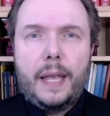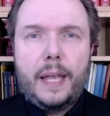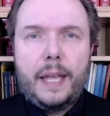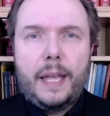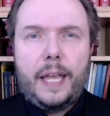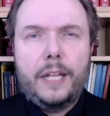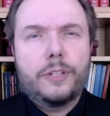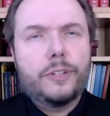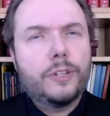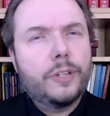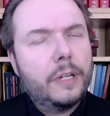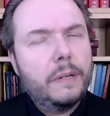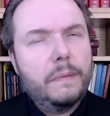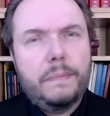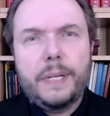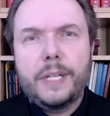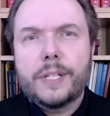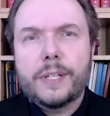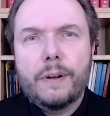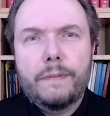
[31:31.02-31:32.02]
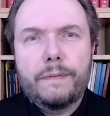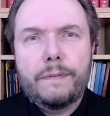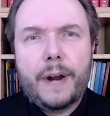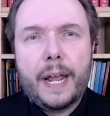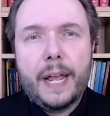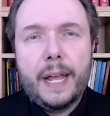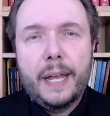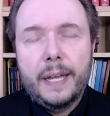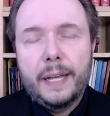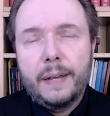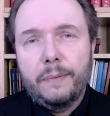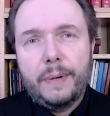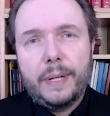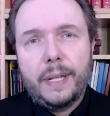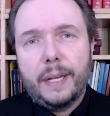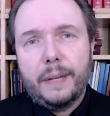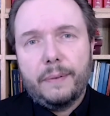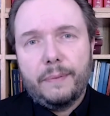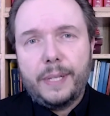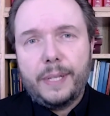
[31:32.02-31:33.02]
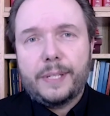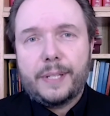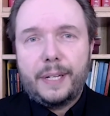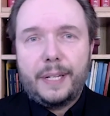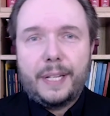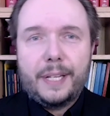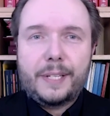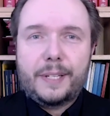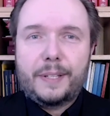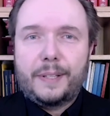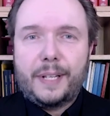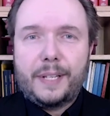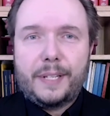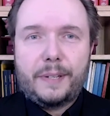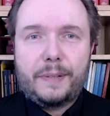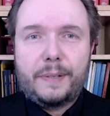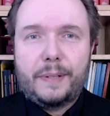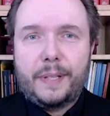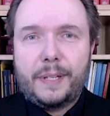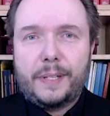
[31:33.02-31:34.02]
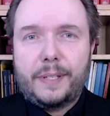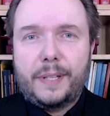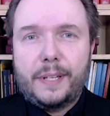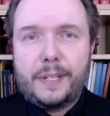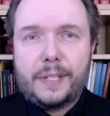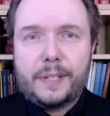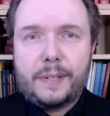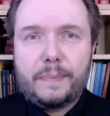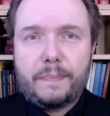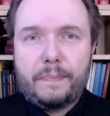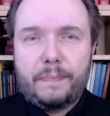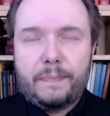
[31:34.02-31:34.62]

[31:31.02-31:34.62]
it shouldn't be so fr- Winston, this, this, this, this